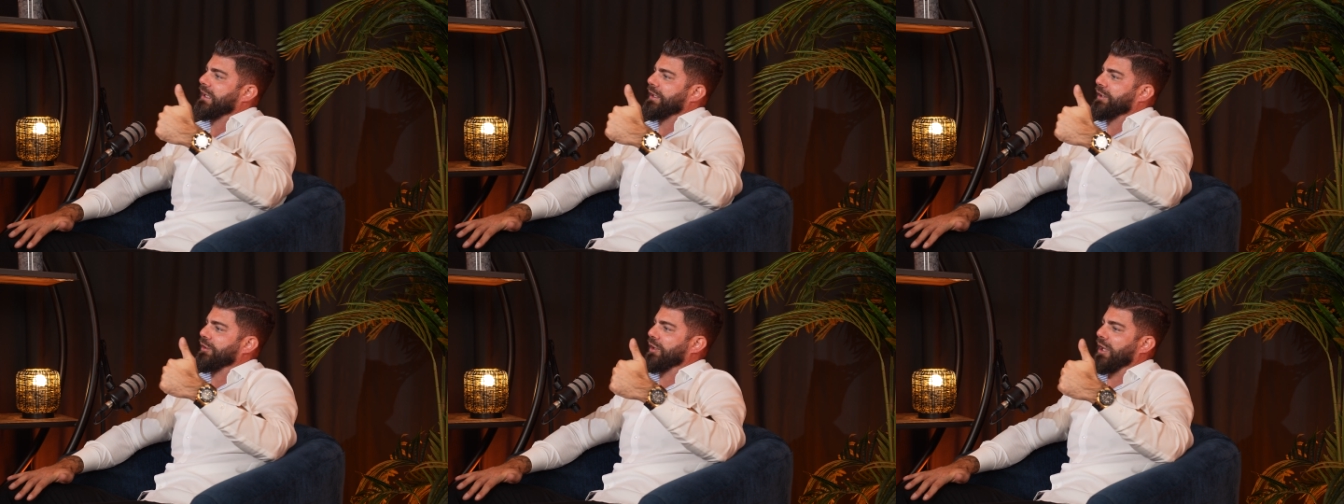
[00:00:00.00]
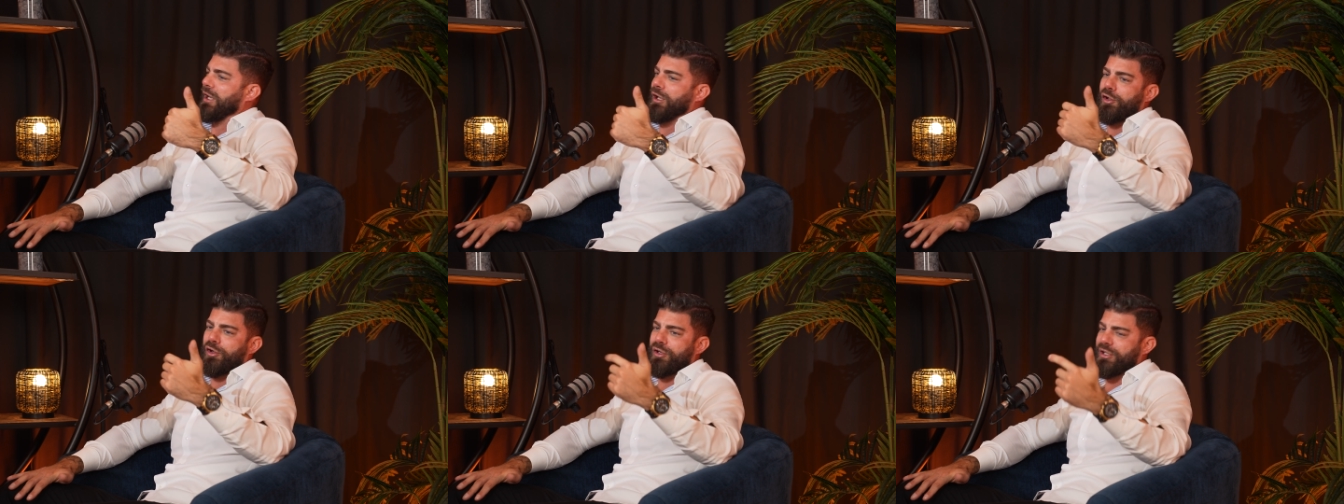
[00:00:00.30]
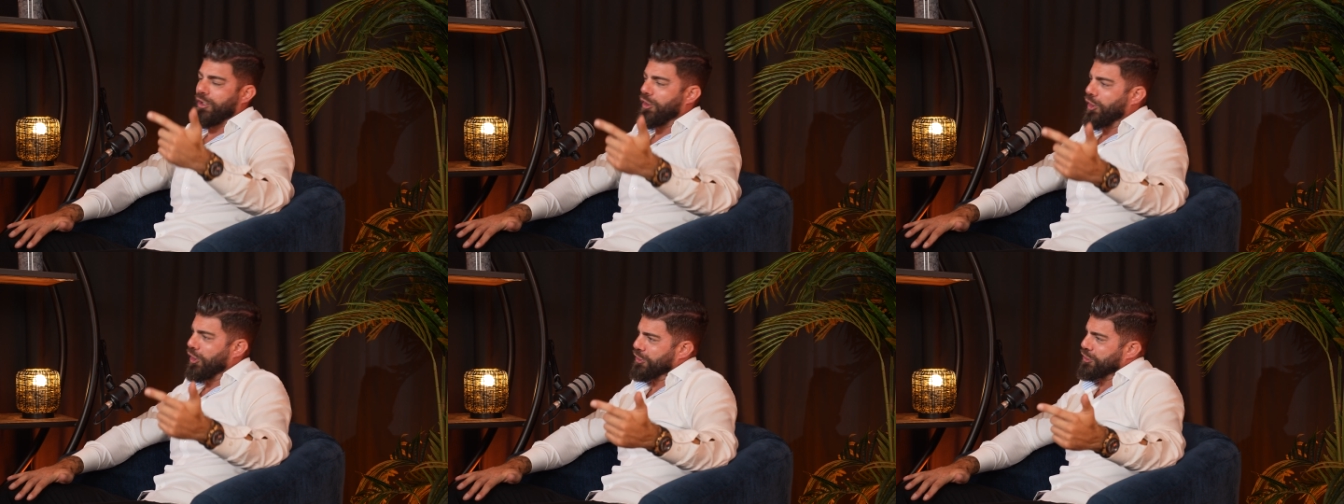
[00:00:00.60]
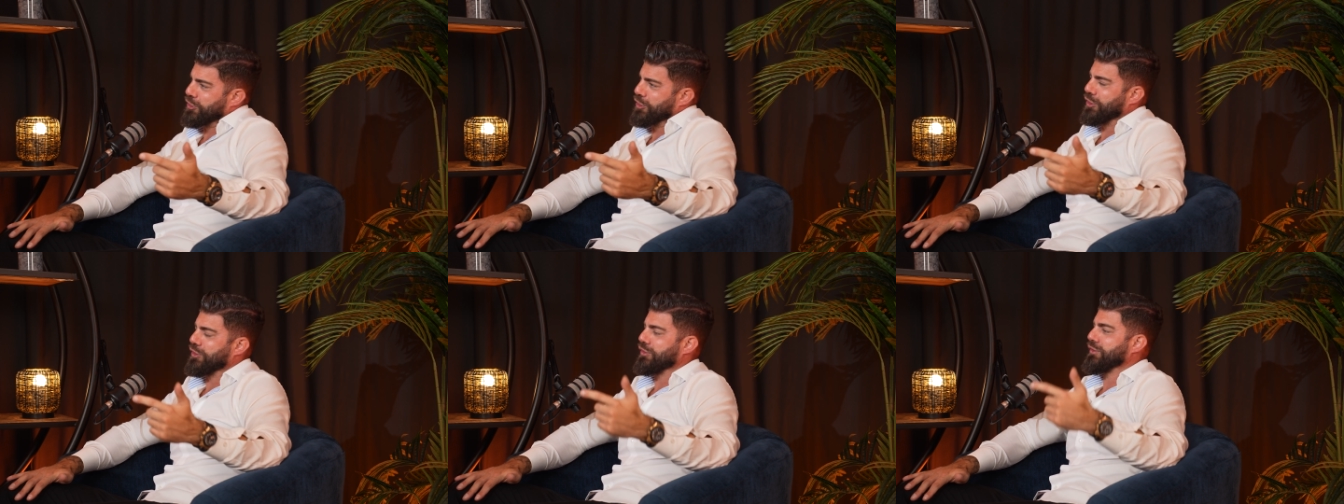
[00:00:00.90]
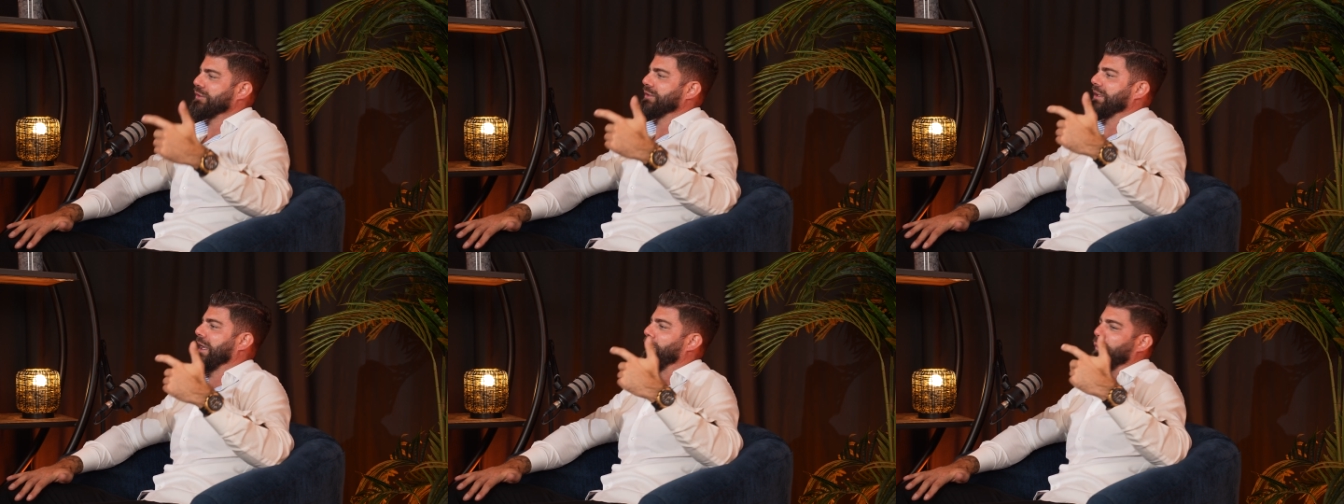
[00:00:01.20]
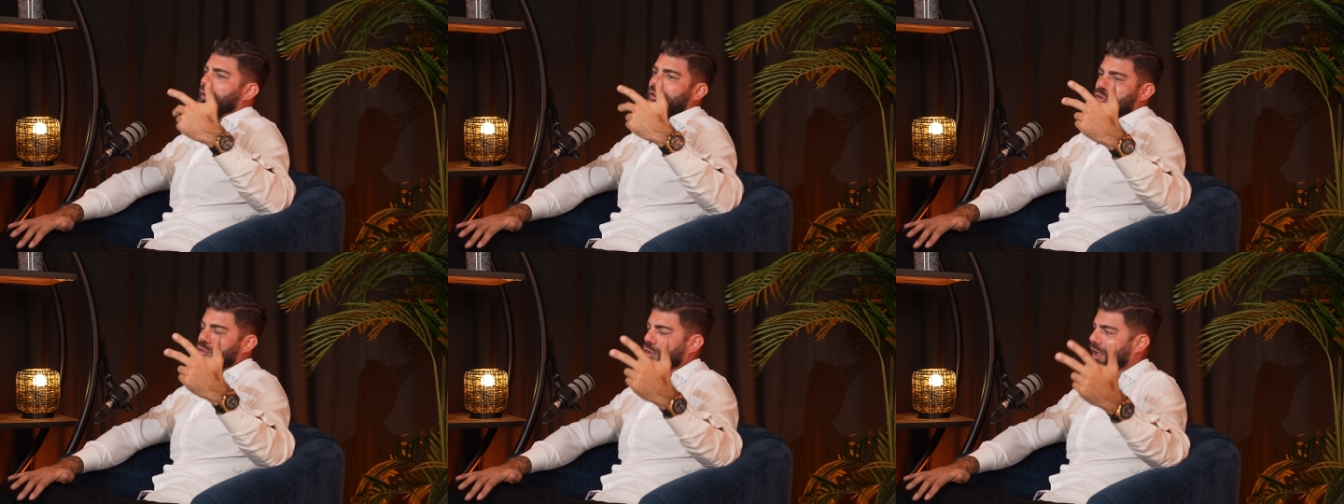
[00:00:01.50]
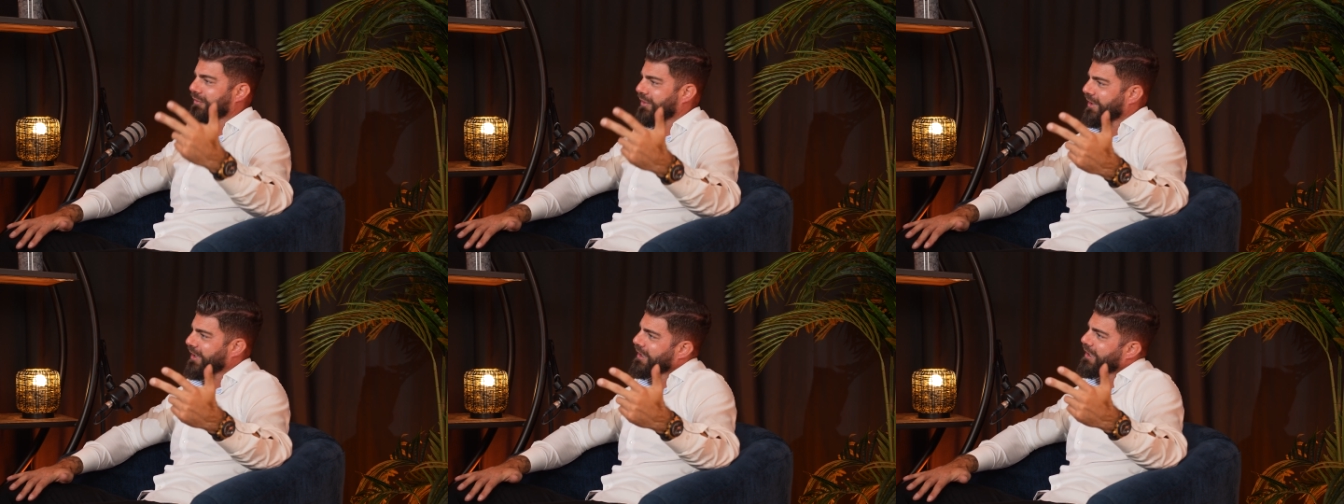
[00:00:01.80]
I learned the cultures. I went
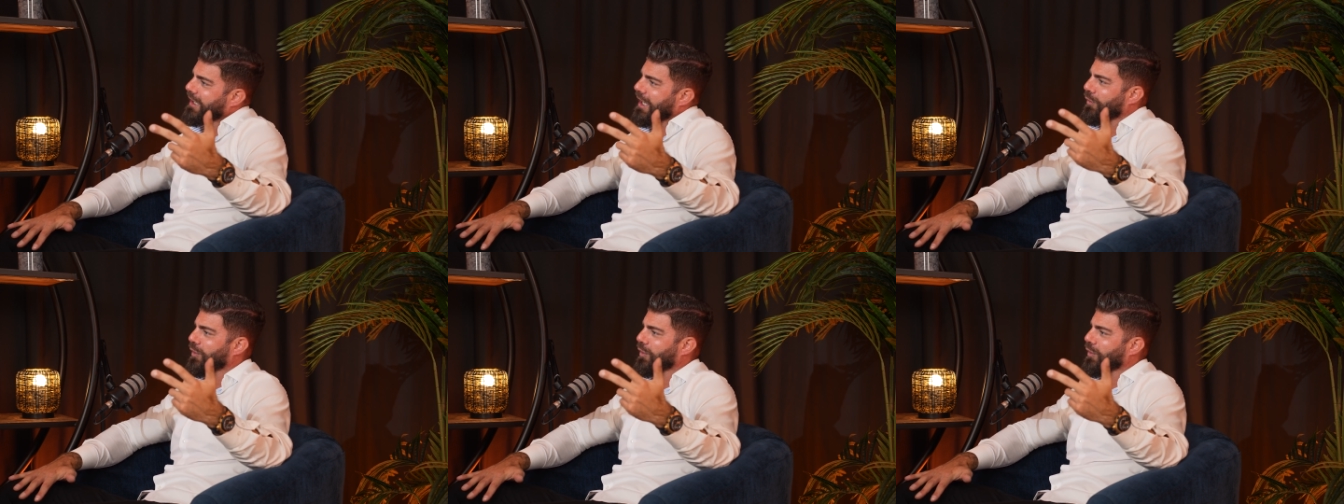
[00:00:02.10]
traveling.